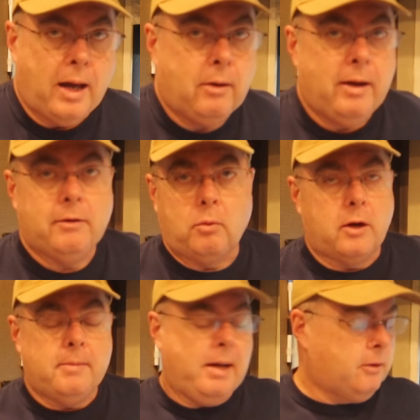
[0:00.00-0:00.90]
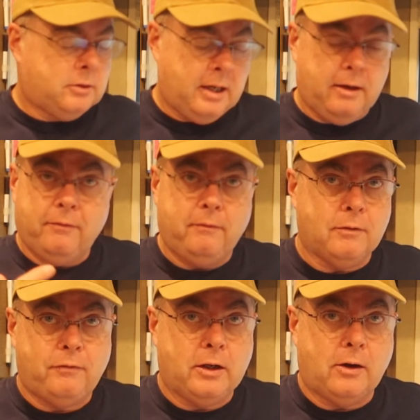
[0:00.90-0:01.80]
I don't have to worry about trying to
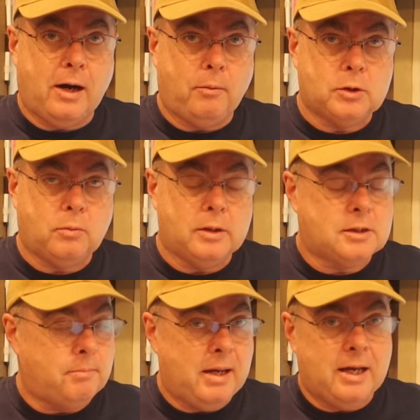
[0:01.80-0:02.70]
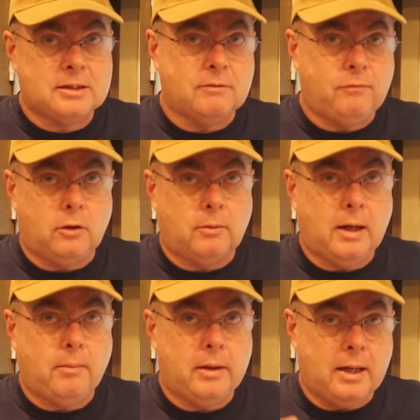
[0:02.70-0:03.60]
figure out which one's the best and fool
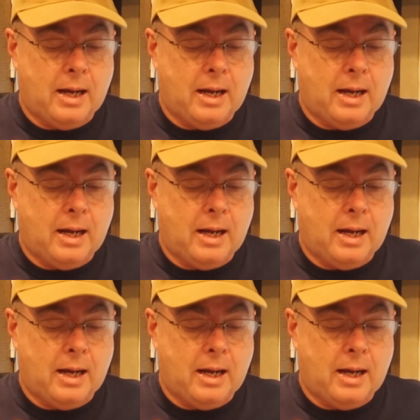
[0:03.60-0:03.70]
around with it.